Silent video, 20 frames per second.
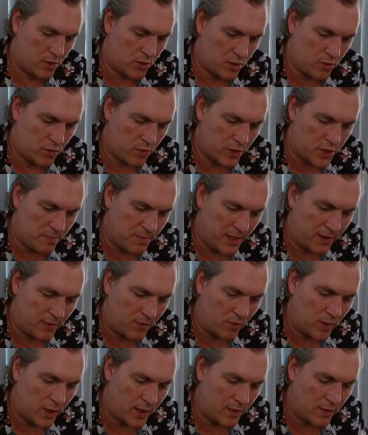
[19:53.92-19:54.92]
which means
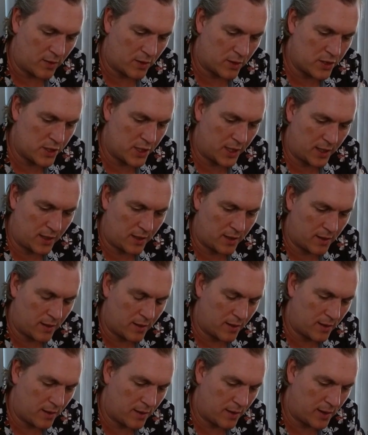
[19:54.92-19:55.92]
we're dodging
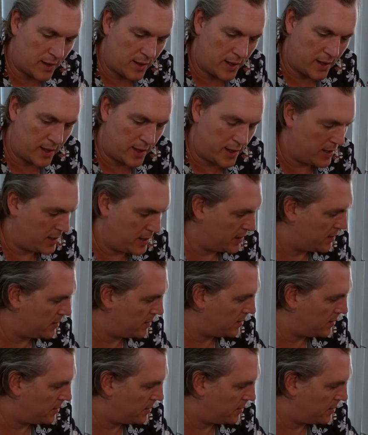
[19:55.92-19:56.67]
all